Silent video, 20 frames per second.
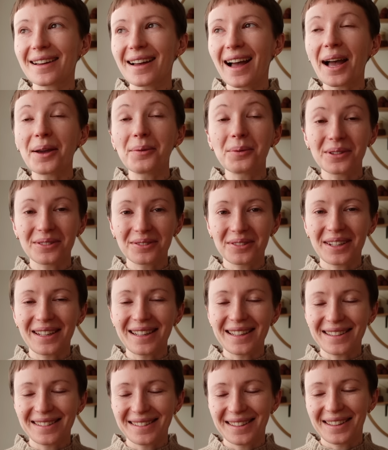I will
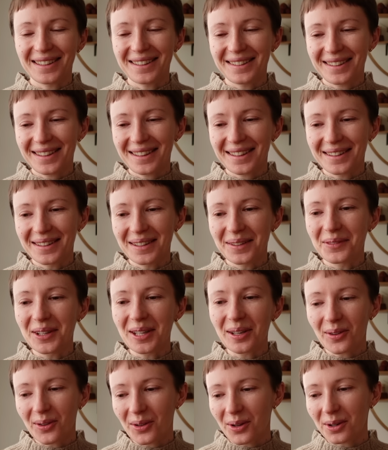release it in the
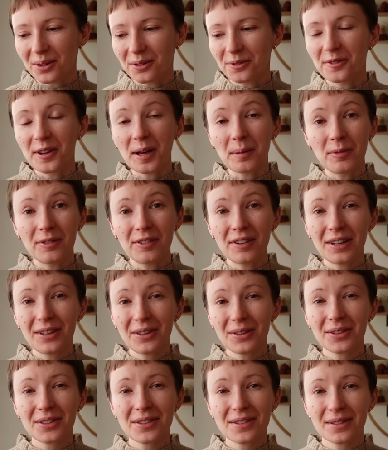middle of
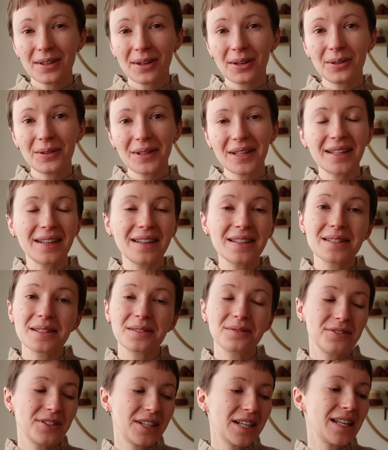February or so. It is
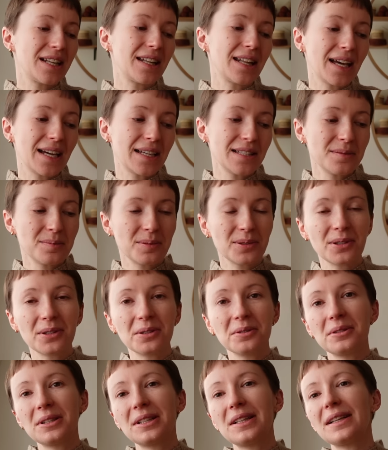a very light
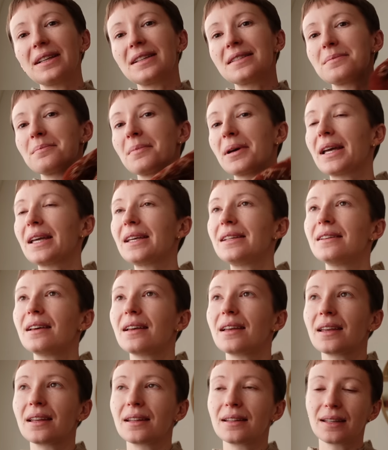pullover. It's made
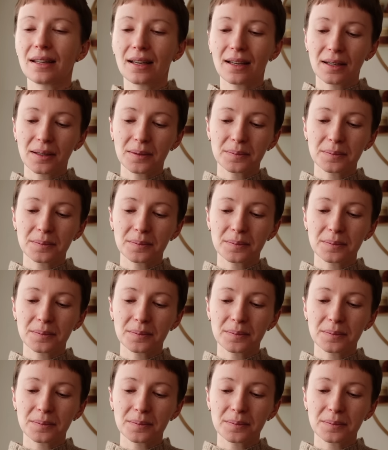in